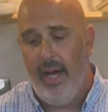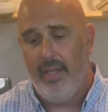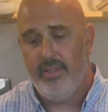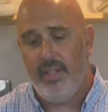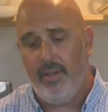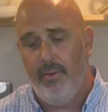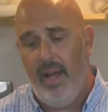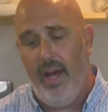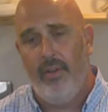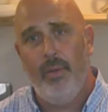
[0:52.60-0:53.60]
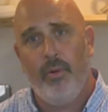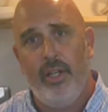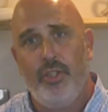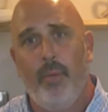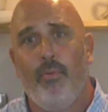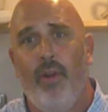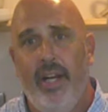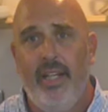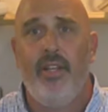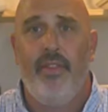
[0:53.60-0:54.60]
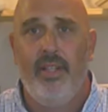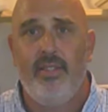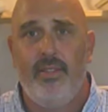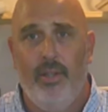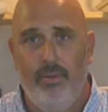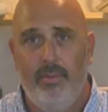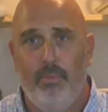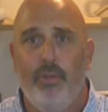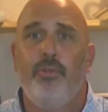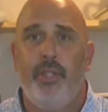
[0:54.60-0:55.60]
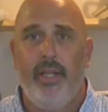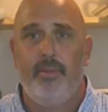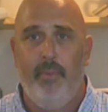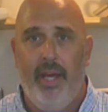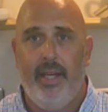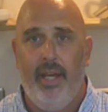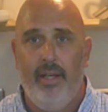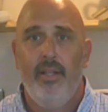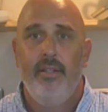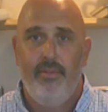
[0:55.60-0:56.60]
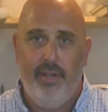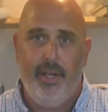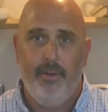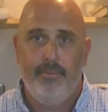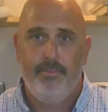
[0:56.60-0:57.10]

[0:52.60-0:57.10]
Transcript: stick around, and we're going to jump right into this Stilton blue cheese making video.